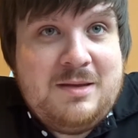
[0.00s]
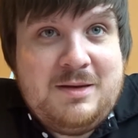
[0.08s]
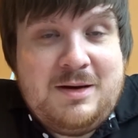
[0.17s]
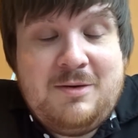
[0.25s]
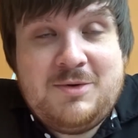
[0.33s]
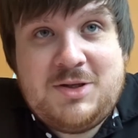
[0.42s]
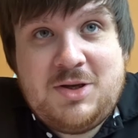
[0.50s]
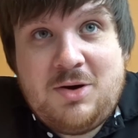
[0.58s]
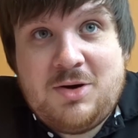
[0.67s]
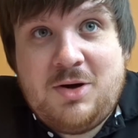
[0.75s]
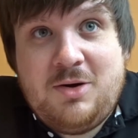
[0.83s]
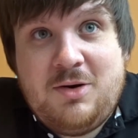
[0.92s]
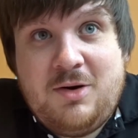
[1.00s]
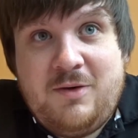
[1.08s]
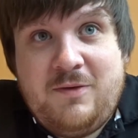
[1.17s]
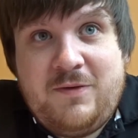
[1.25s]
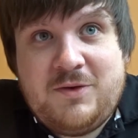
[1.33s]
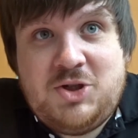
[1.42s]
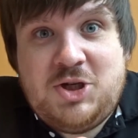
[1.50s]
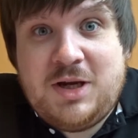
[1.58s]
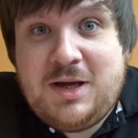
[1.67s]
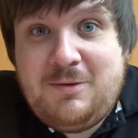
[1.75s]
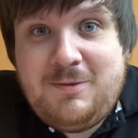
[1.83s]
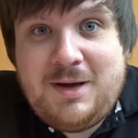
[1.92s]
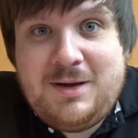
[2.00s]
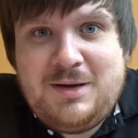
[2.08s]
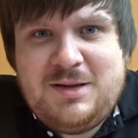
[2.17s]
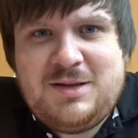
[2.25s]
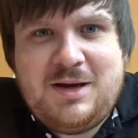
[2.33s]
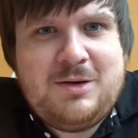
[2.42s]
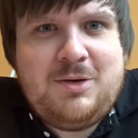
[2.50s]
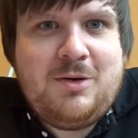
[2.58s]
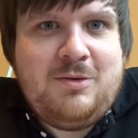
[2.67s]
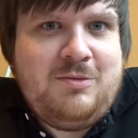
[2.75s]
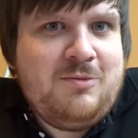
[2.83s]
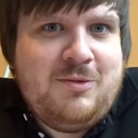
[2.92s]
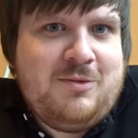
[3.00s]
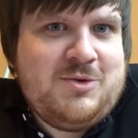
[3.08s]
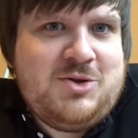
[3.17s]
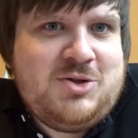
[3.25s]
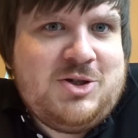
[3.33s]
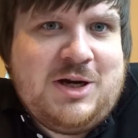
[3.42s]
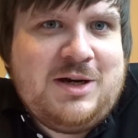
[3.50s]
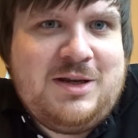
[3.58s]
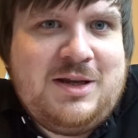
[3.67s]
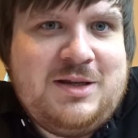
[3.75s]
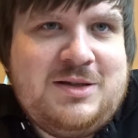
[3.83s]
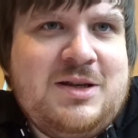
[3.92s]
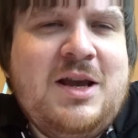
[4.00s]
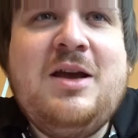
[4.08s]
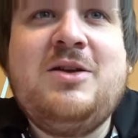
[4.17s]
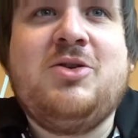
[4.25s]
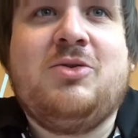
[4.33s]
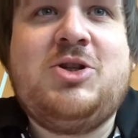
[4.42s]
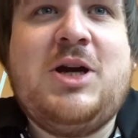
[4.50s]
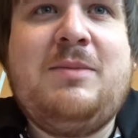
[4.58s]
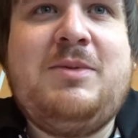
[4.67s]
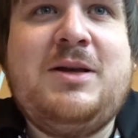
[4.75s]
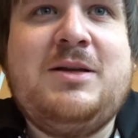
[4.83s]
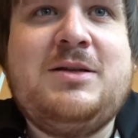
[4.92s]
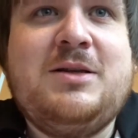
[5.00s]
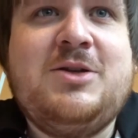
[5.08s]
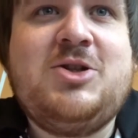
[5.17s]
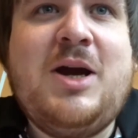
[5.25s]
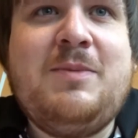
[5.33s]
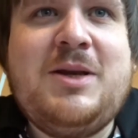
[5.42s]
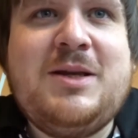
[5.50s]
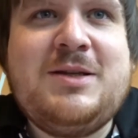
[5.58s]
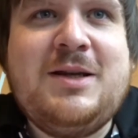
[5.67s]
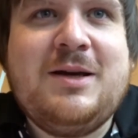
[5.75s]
They're out of stock of chicken wings. I know. Japanese. It's Japanese, isn't it?